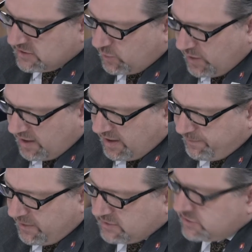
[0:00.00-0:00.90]
will
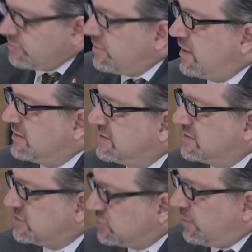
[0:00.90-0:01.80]
appeal to Iran to
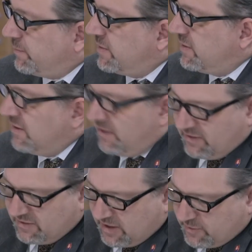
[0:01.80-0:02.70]
stop
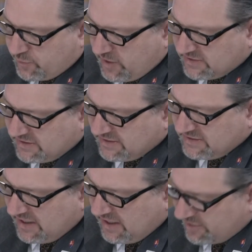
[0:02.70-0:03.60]
their presence and